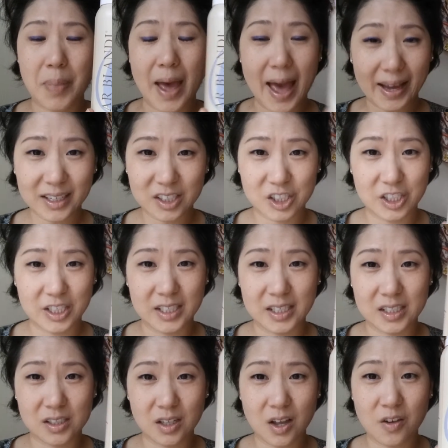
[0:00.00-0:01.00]

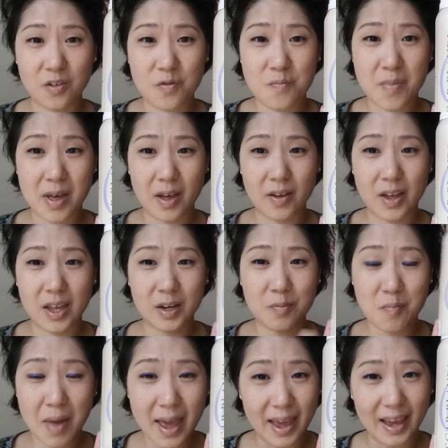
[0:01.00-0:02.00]
packages
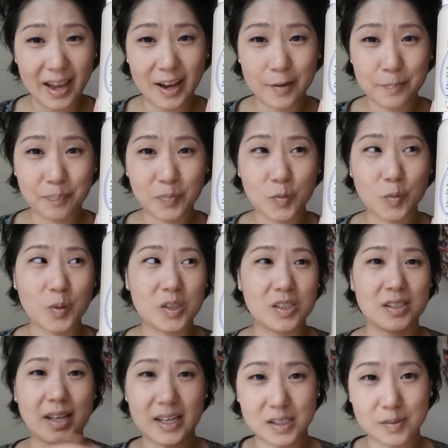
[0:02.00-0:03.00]
in May,
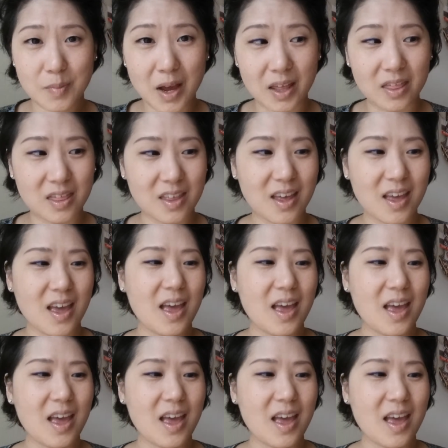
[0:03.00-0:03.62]
which is last month.